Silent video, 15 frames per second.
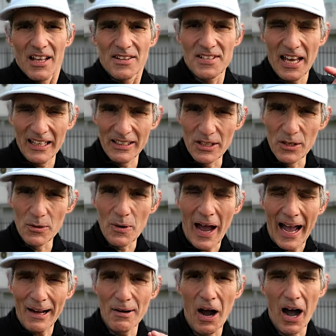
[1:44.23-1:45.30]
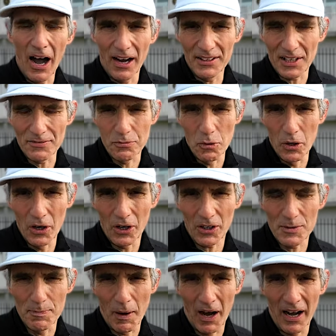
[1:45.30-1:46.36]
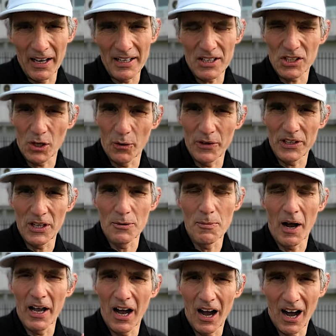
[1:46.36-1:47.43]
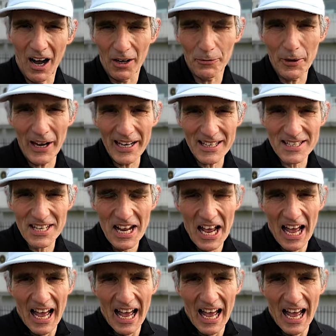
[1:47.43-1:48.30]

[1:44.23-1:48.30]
tell you how hard I've worked by showing you my heart rate